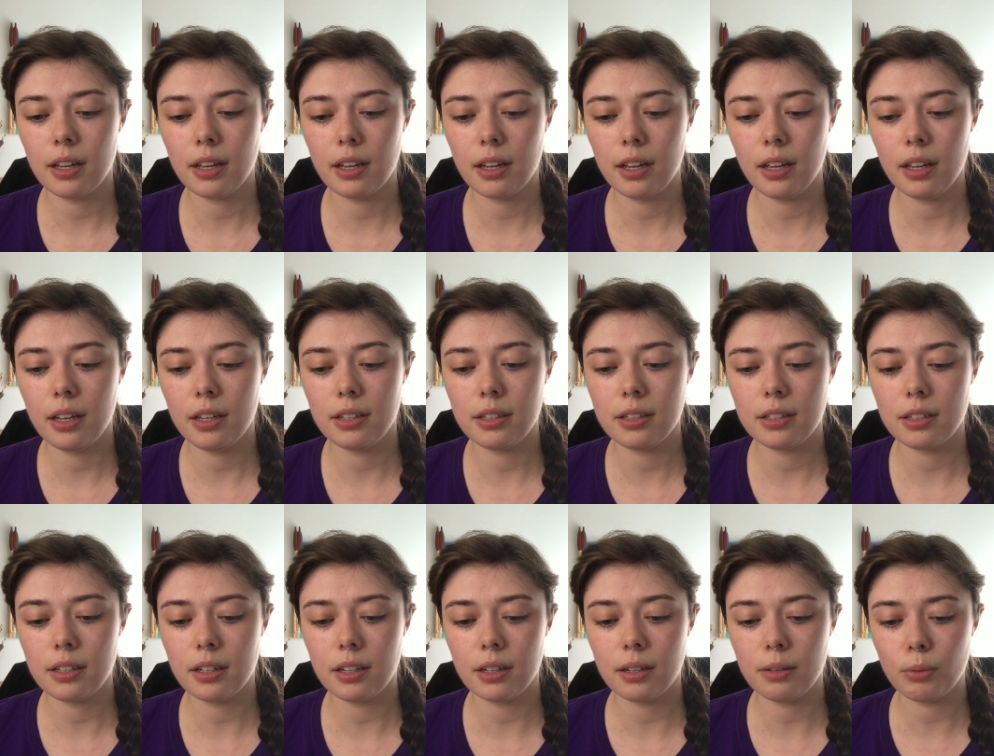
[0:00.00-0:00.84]

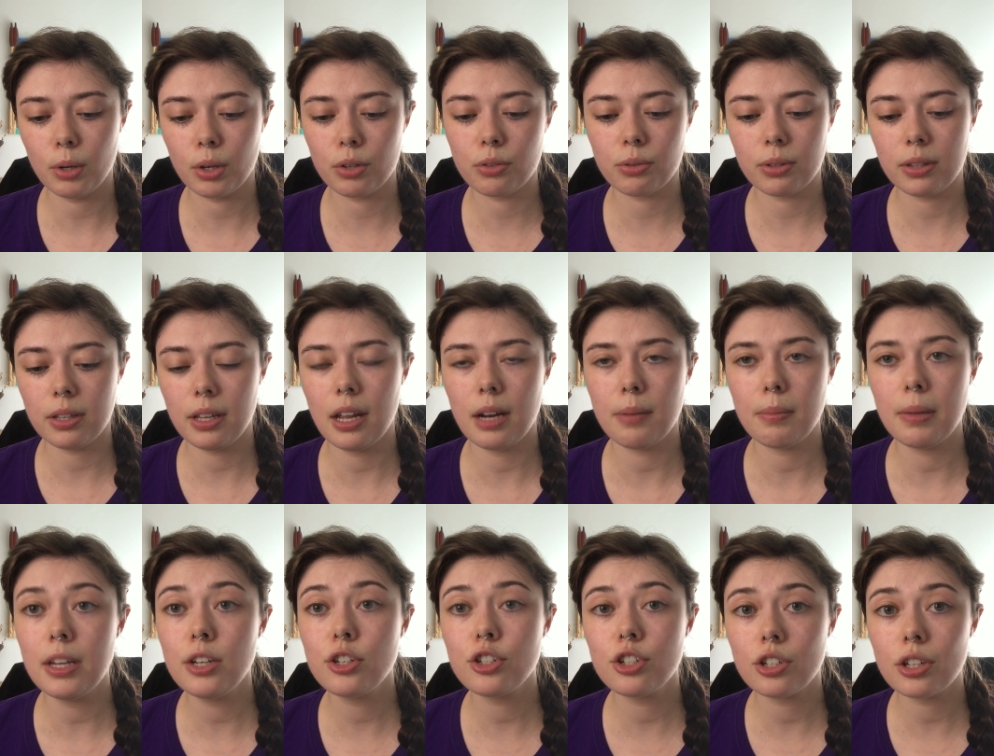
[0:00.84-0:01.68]
worked with the
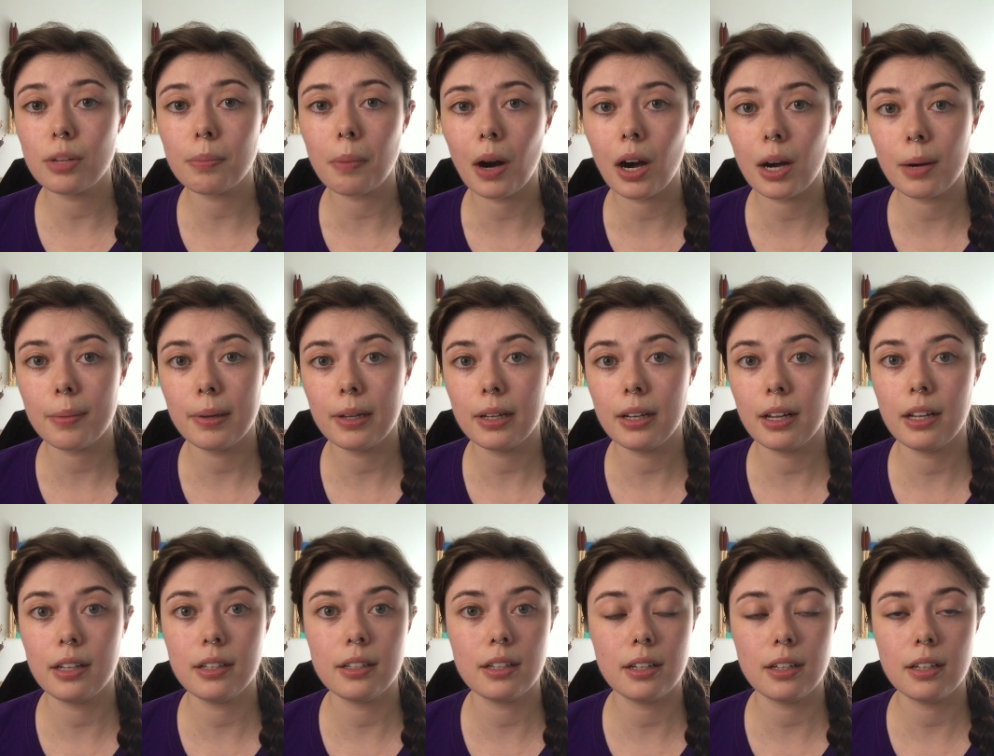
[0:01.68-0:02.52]
animation department
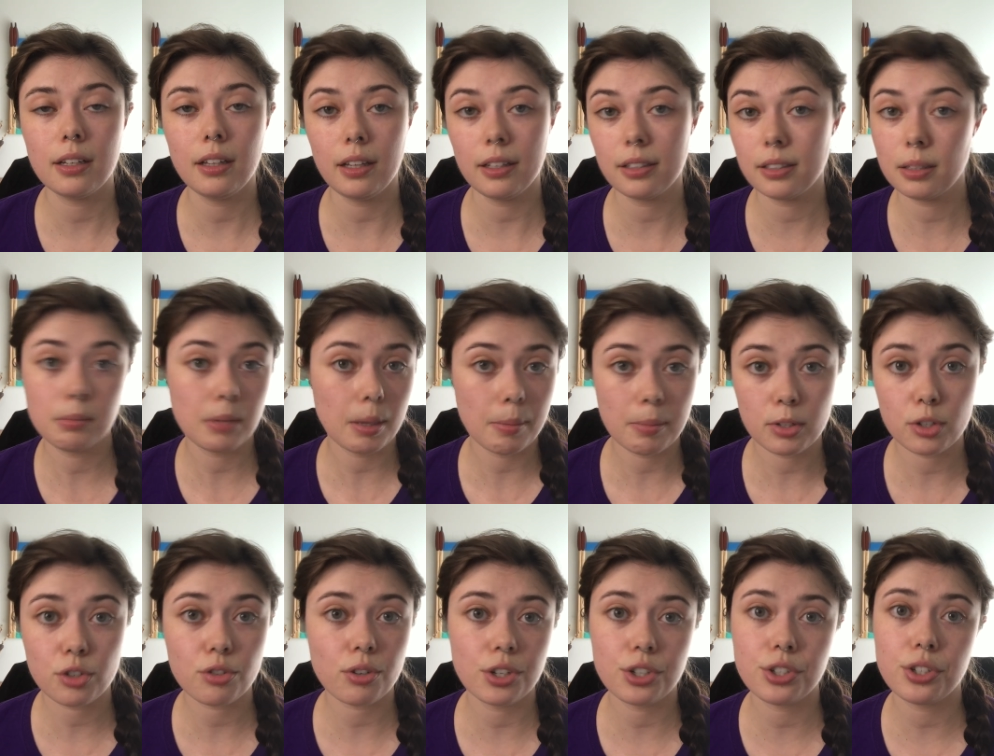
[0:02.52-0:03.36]
and did, like, some
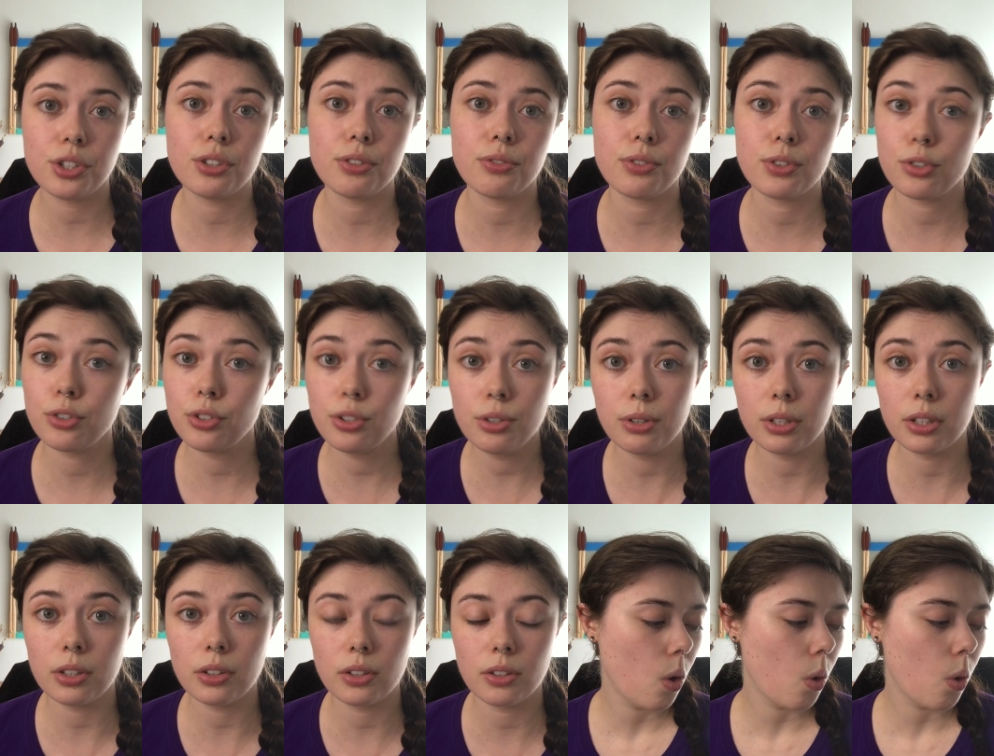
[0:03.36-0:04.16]
demonstrations for students.